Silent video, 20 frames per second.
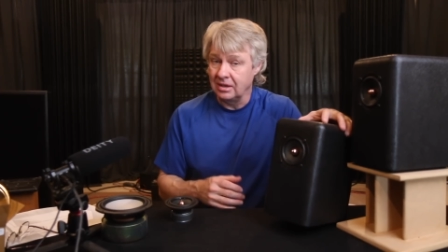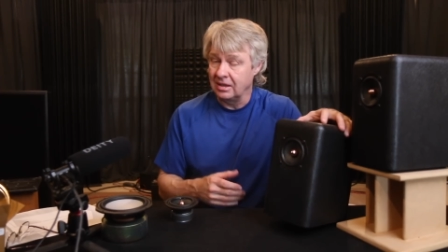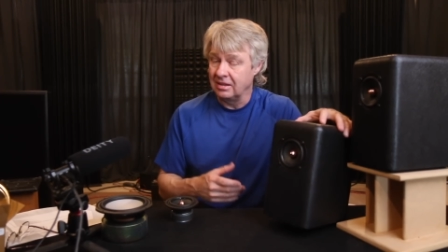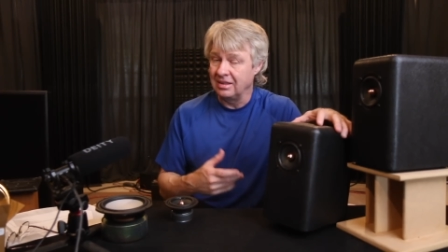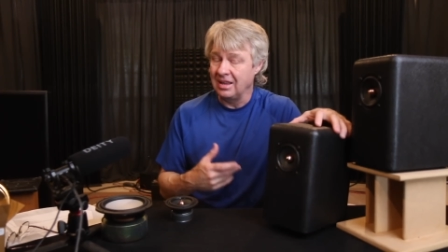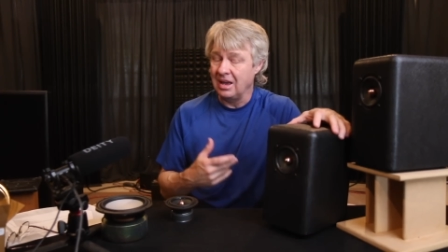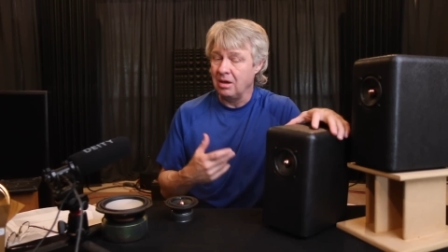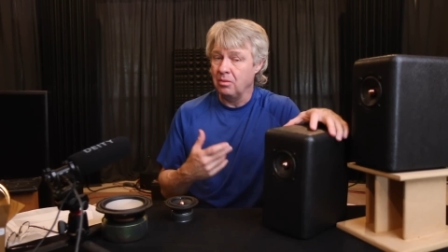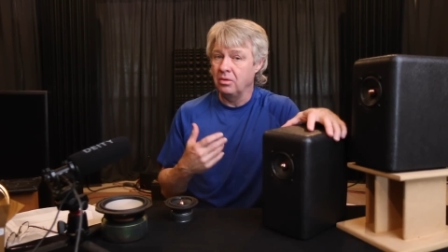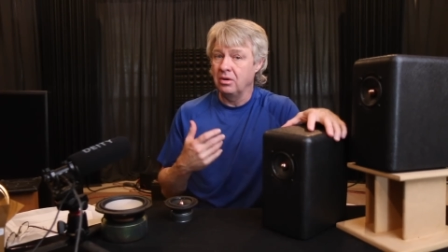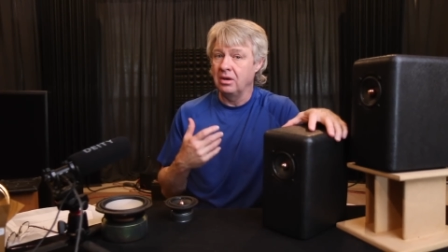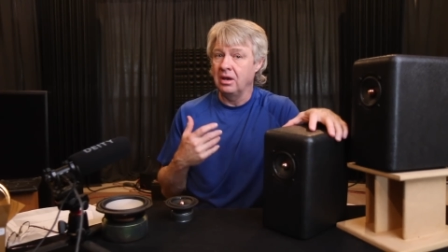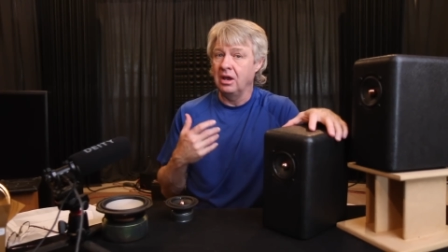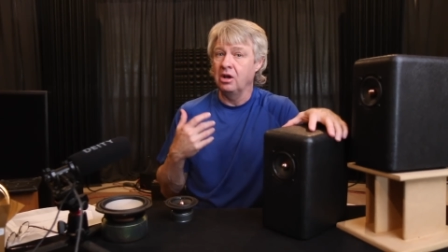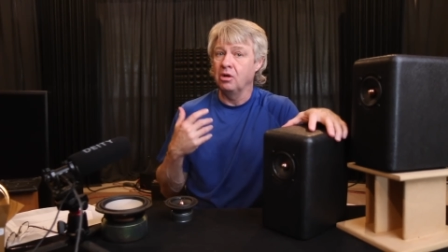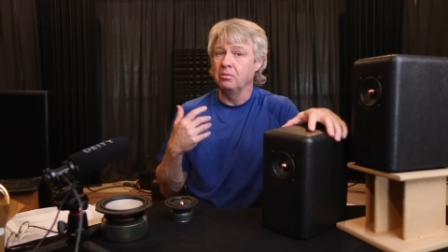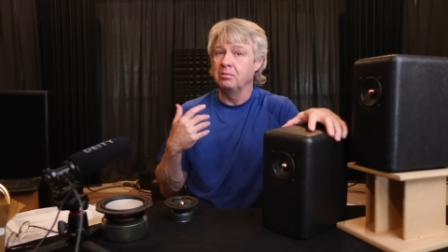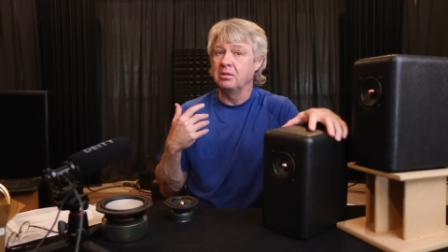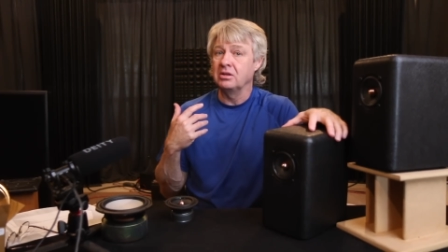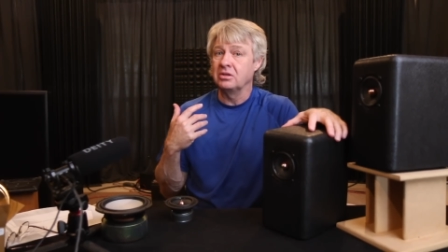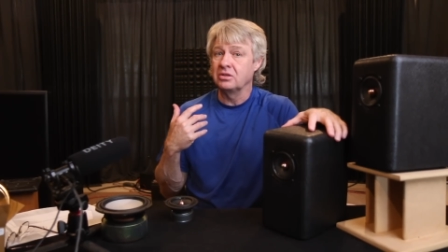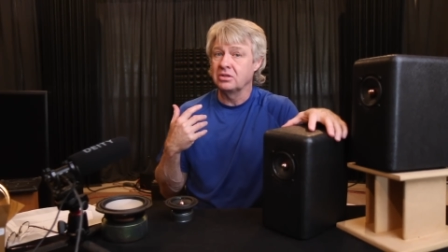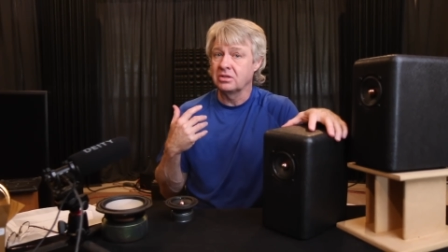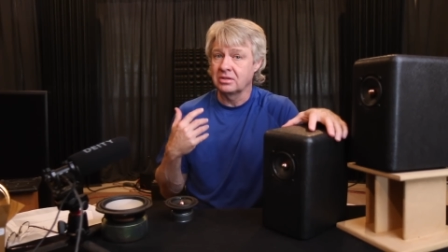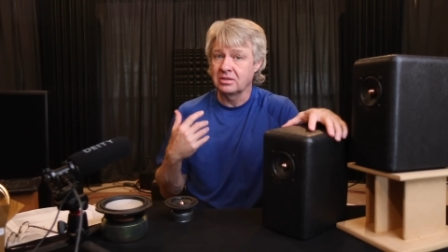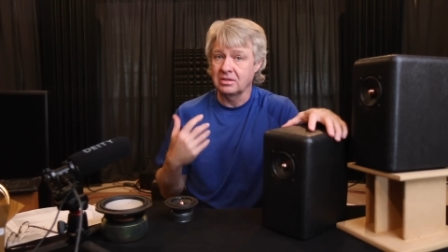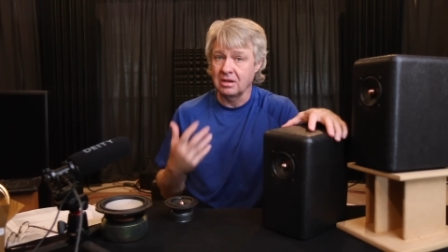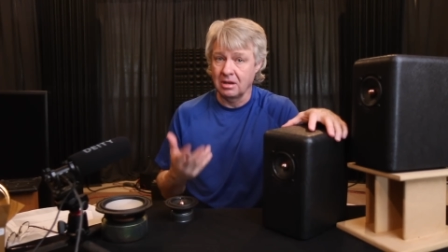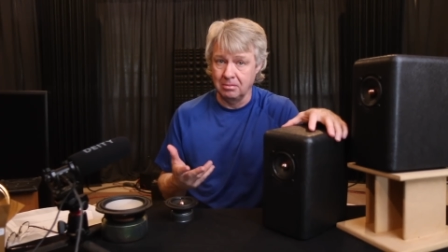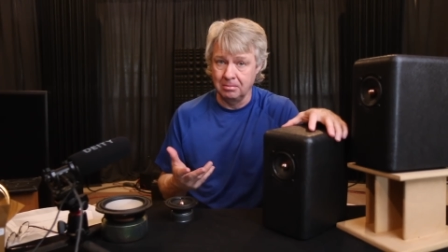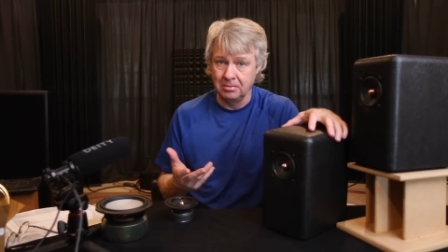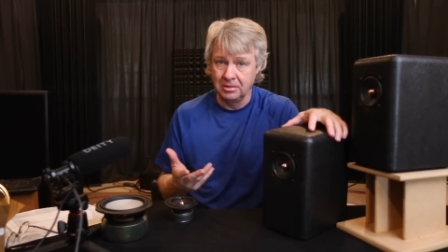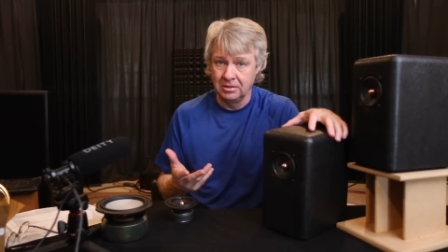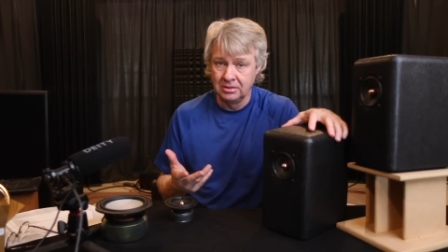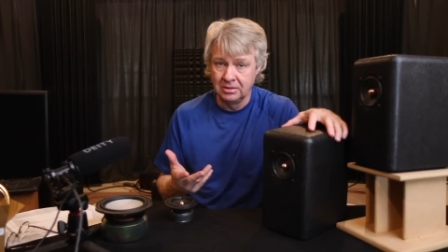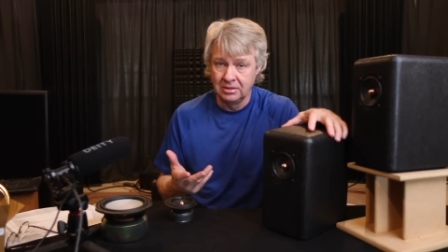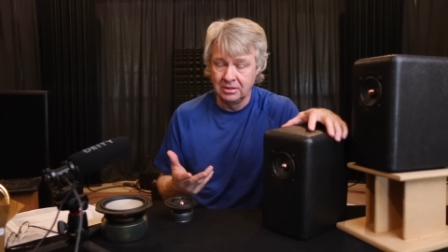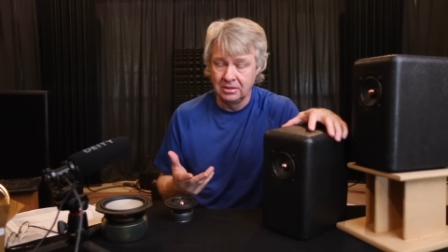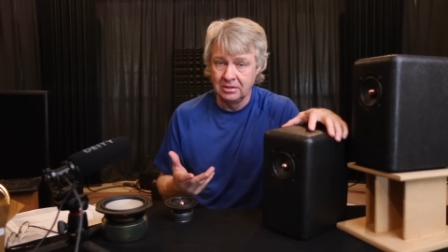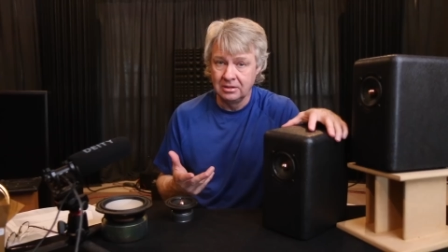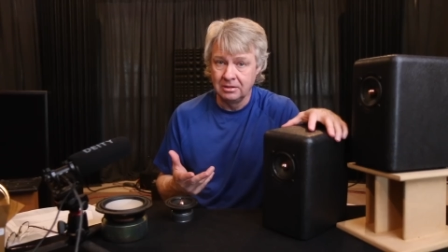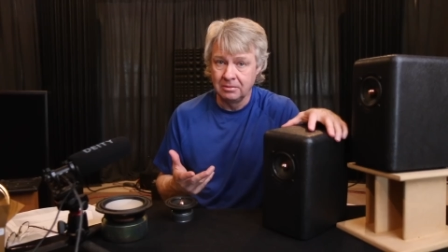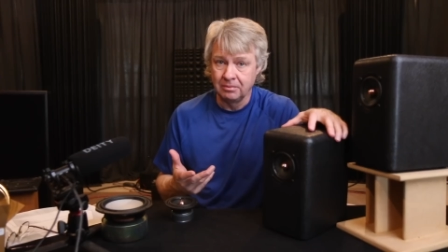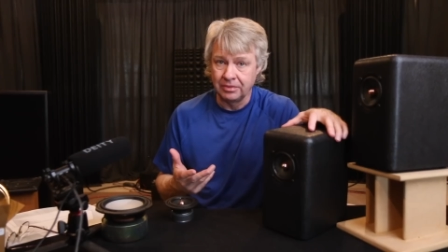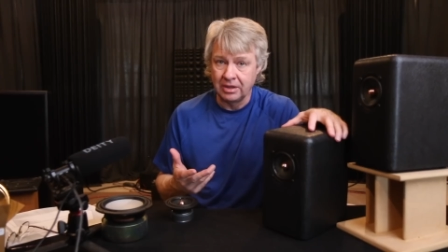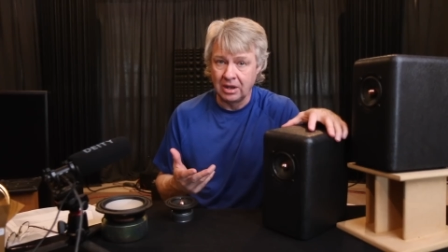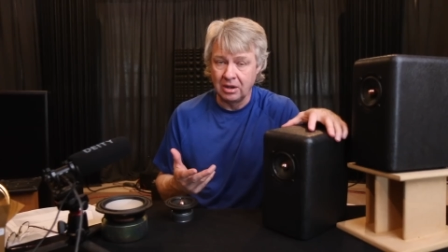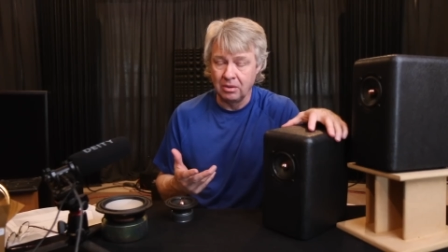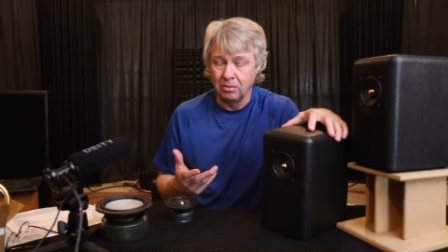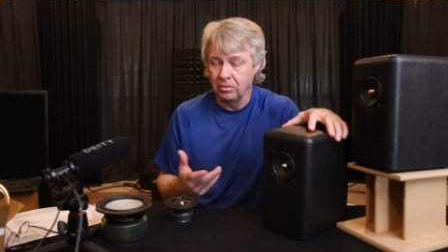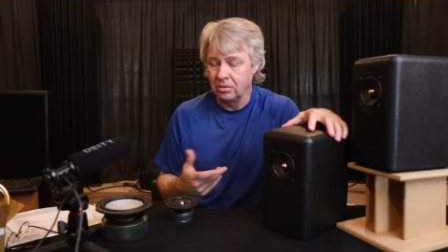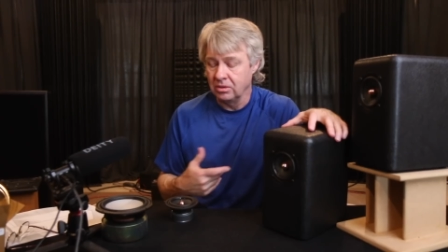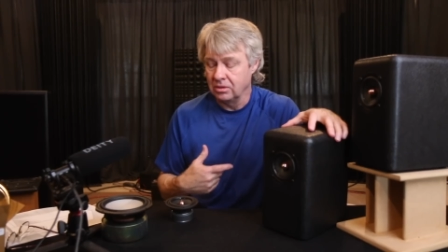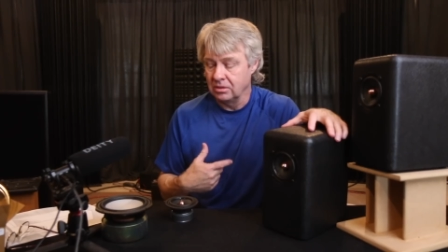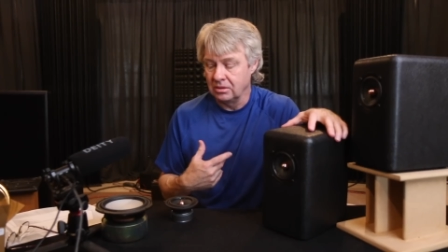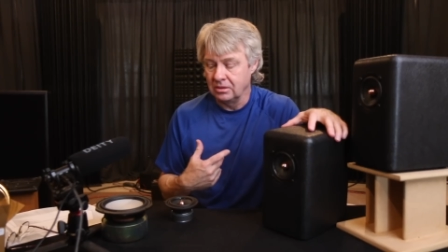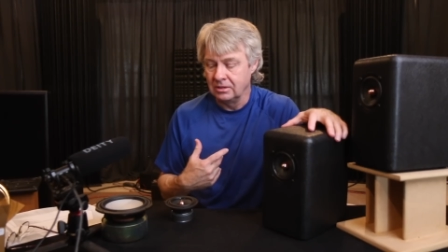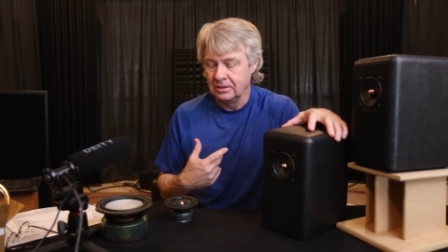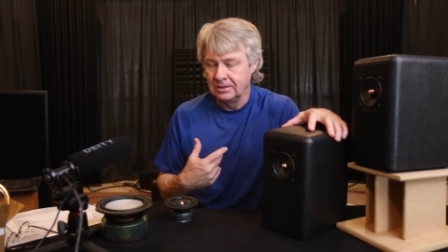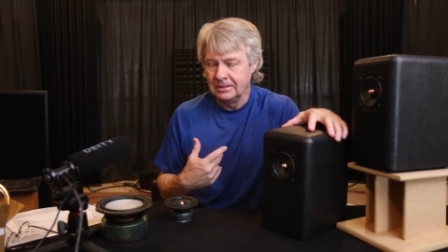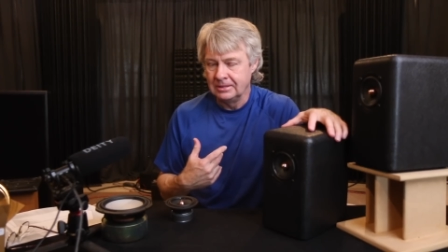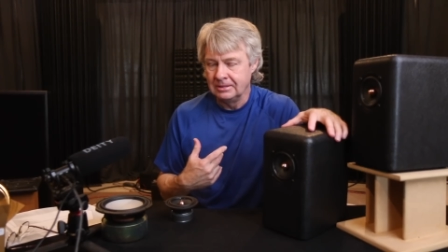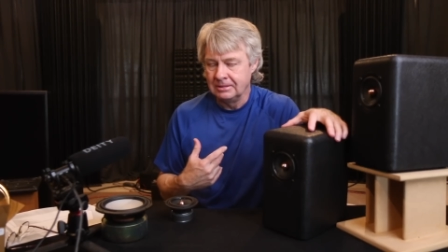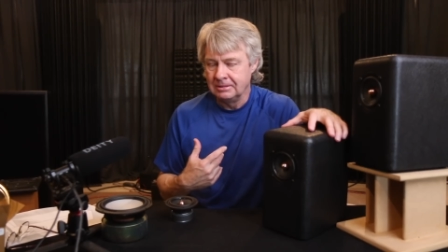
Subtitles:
and that will help some. That will